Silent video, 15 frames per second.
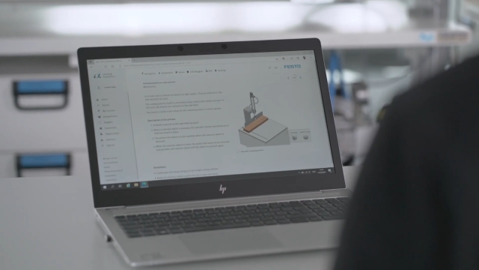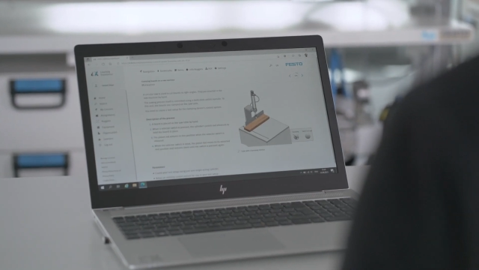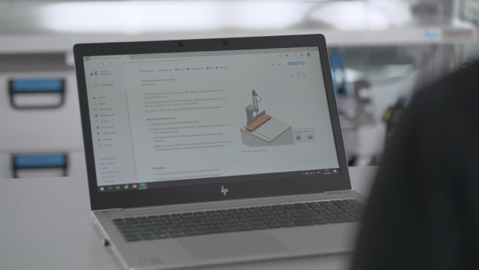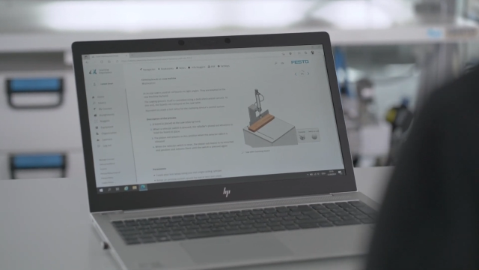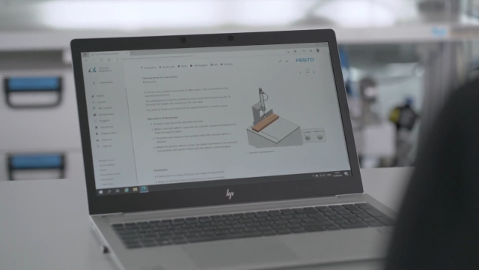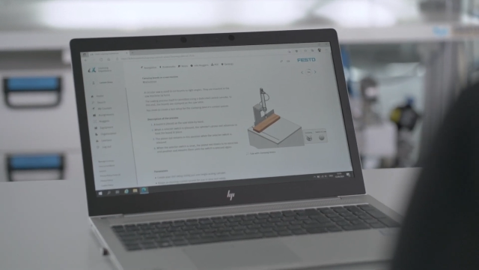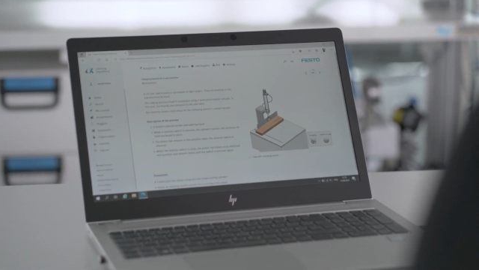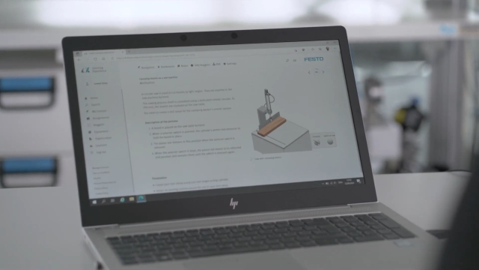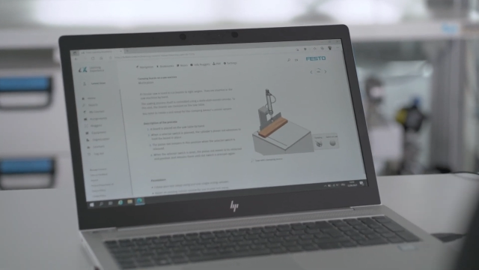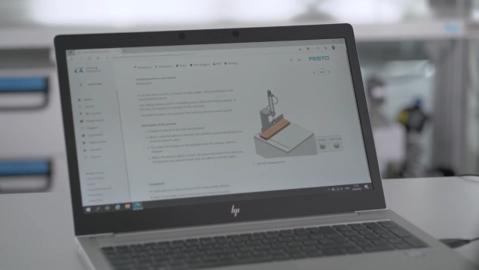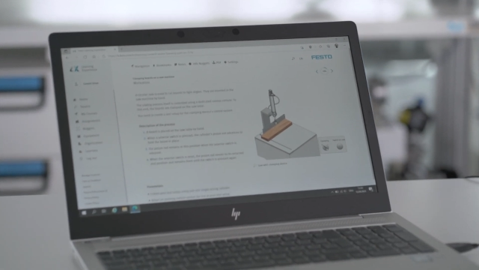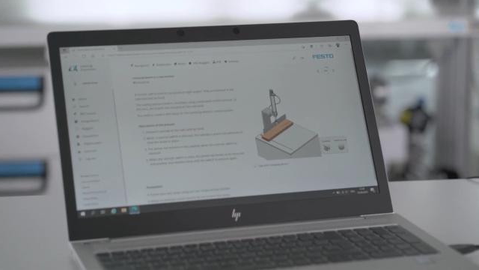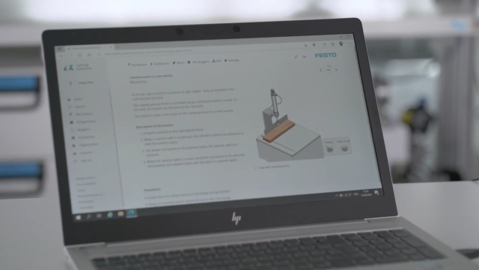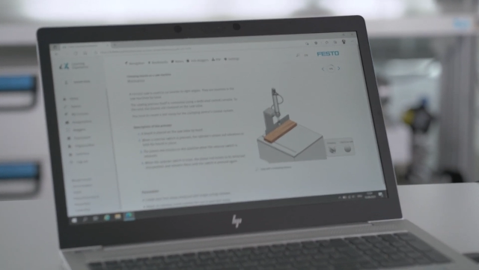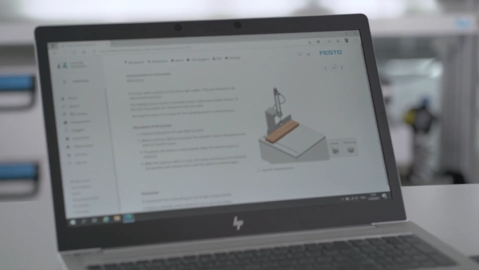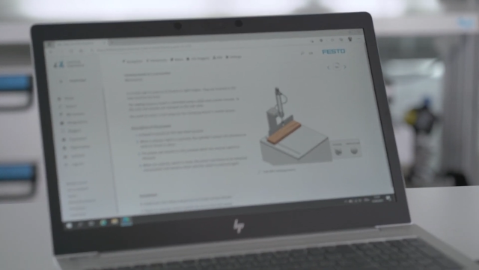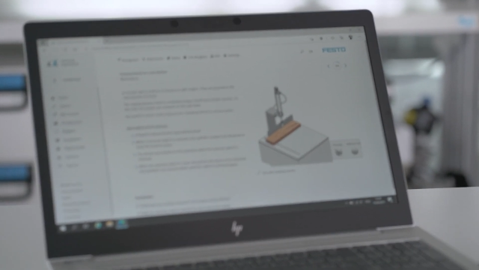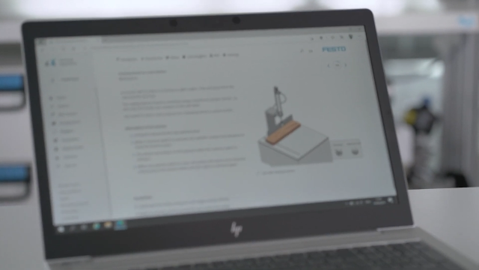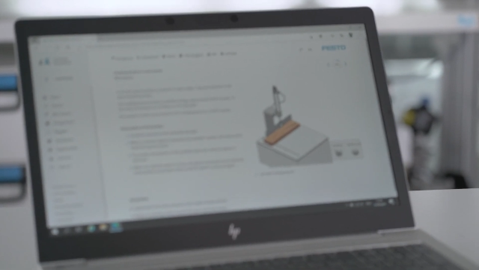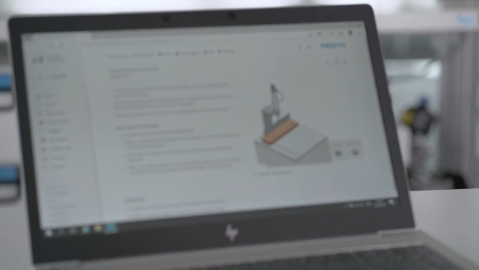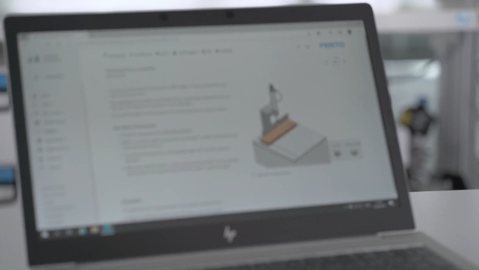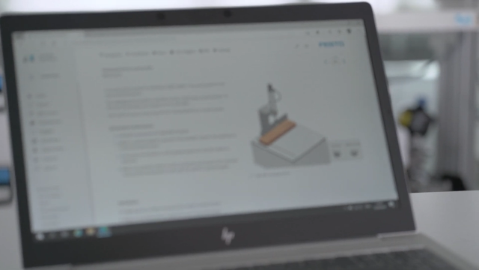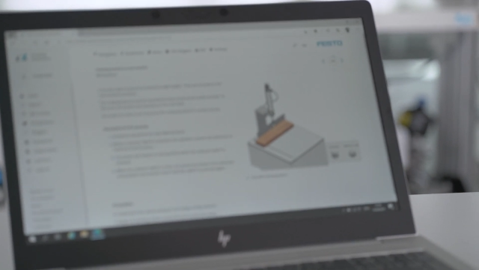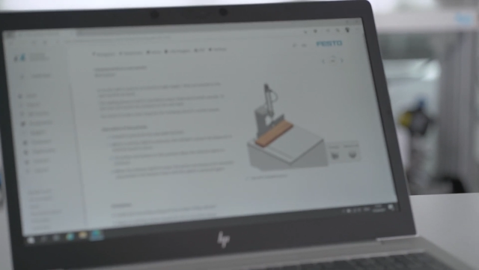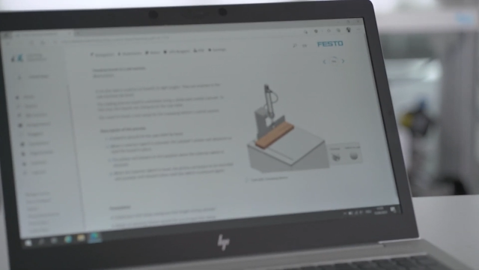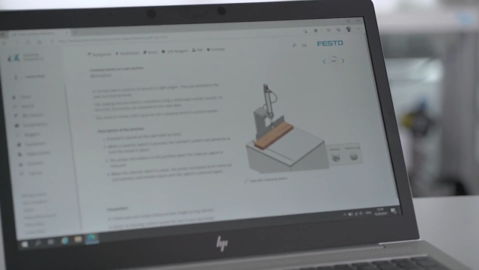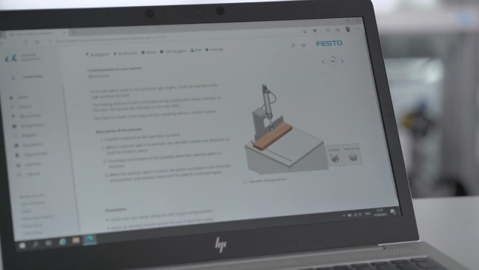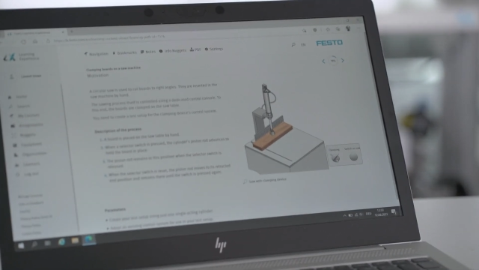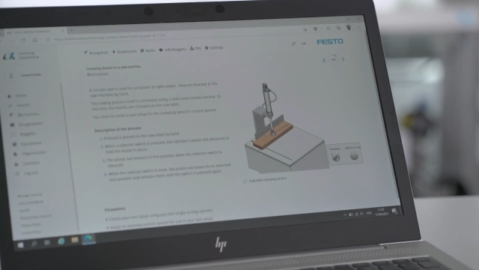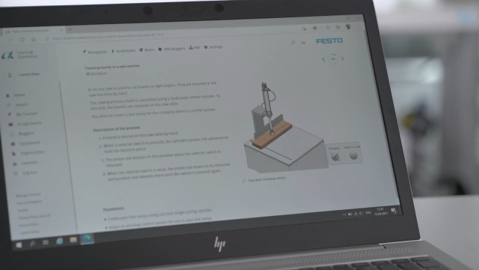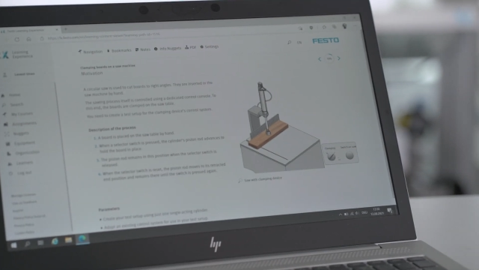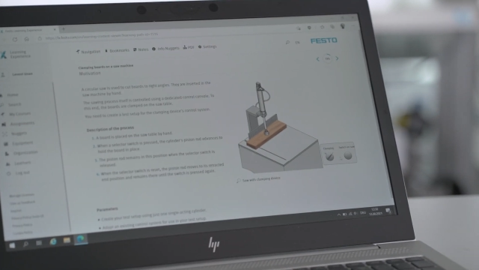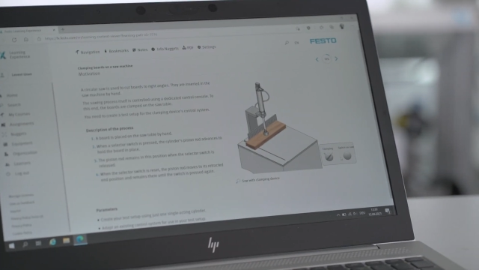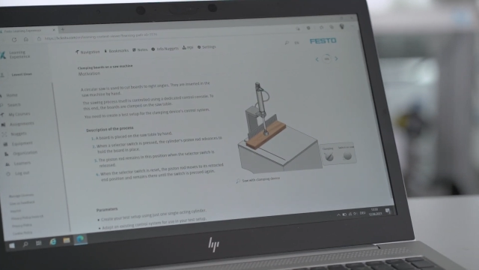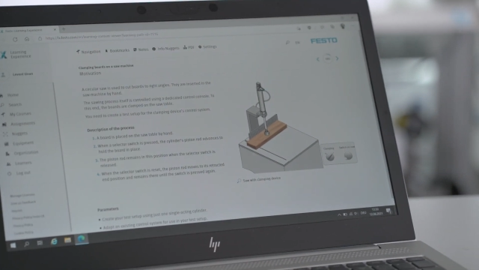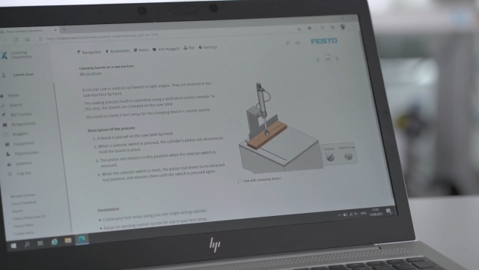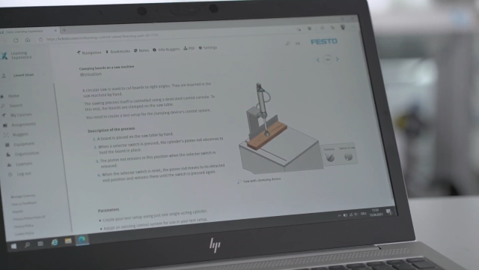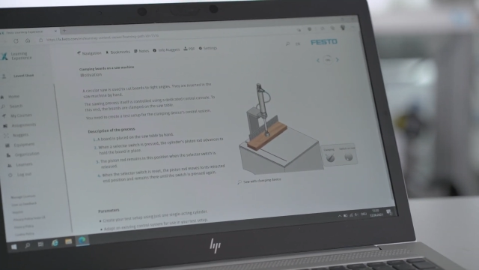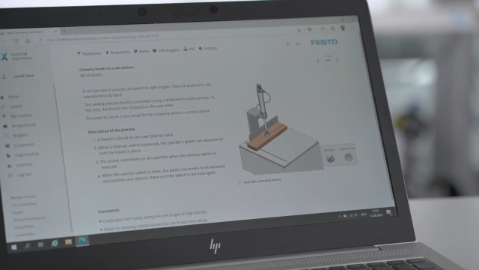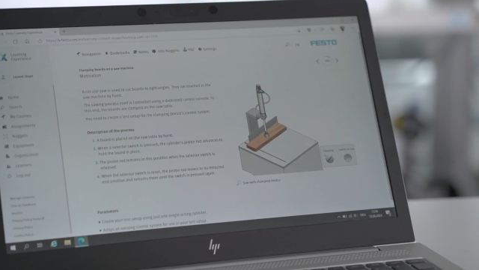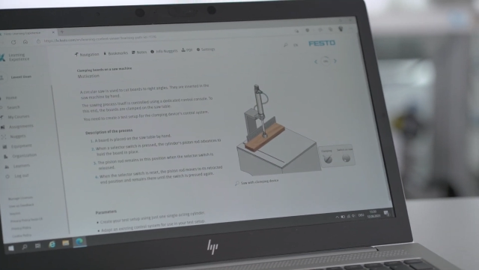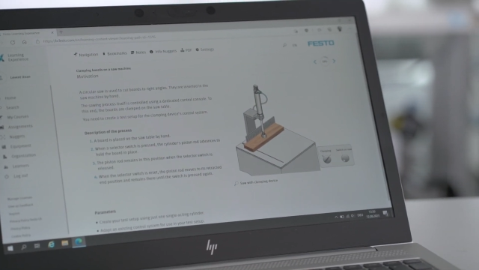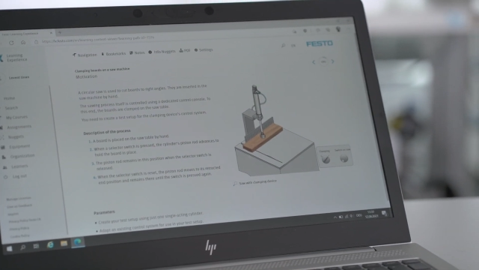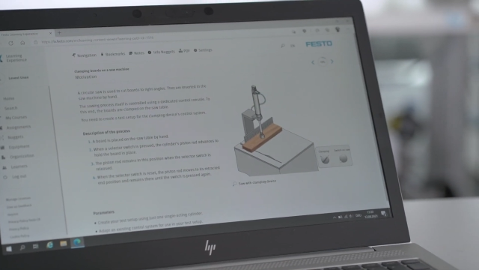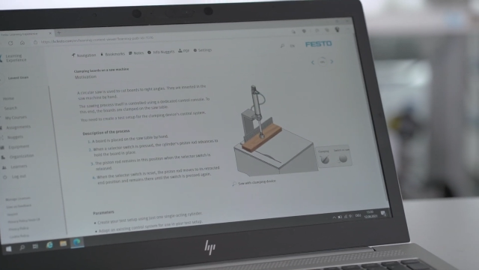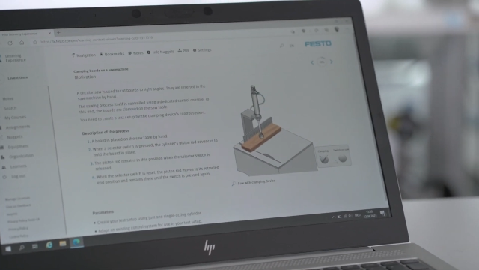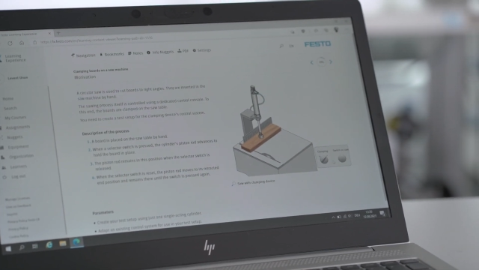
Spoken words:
[unreadable: no face in view]